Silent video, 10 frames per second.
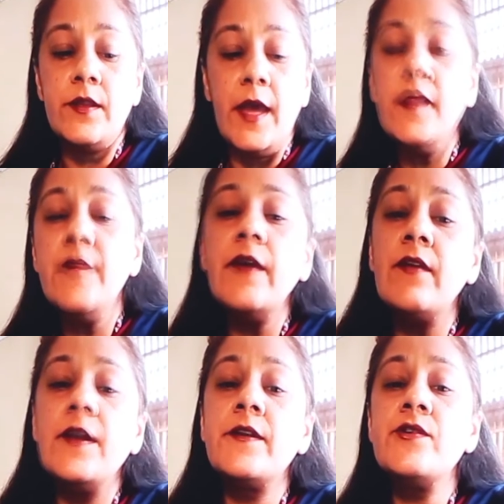Anything
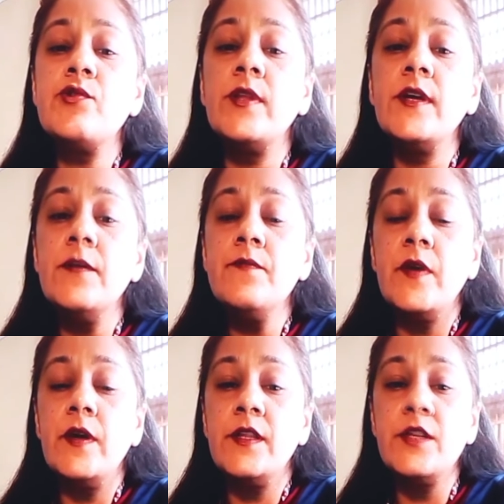related to
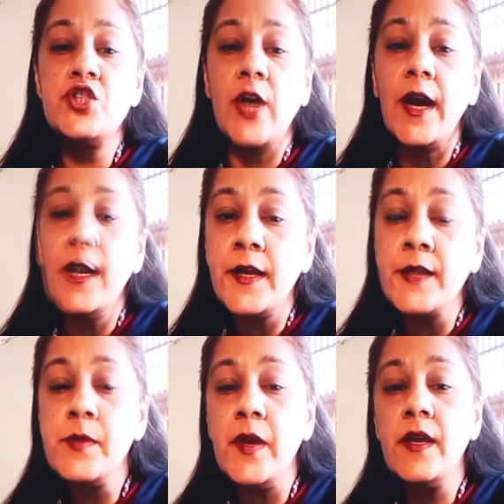the child that
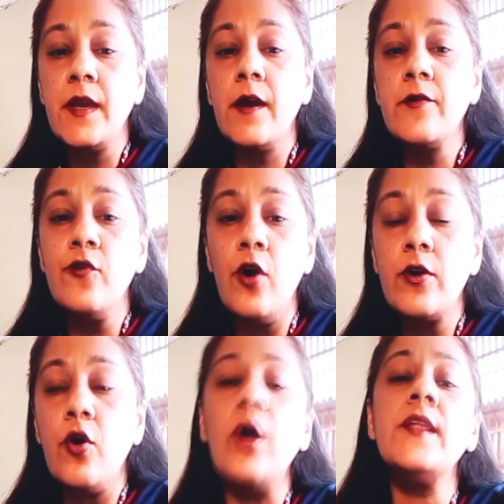is being cared
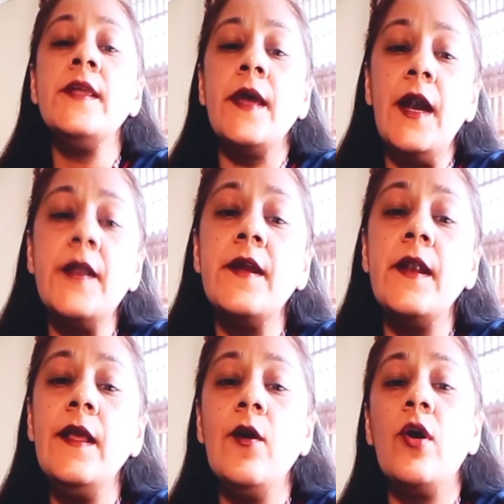for, or the
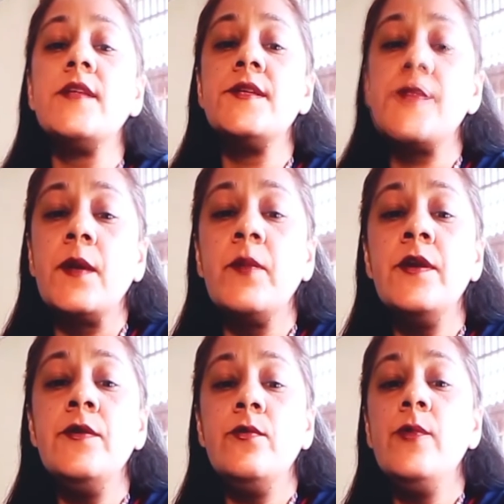elderly or the
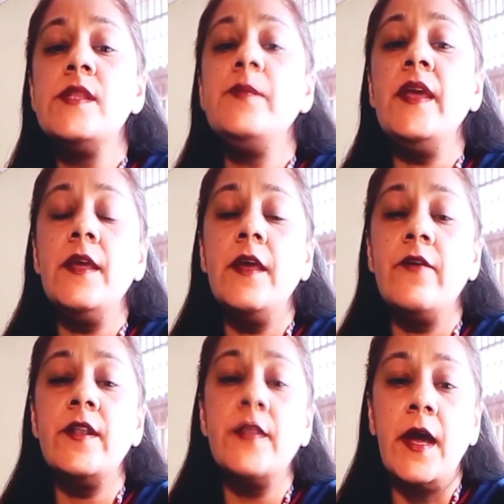disabled who is being
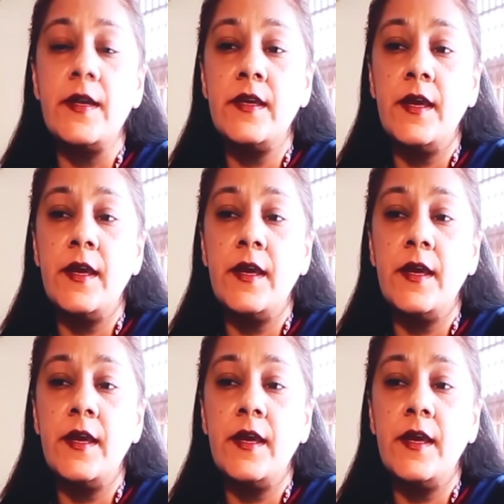given that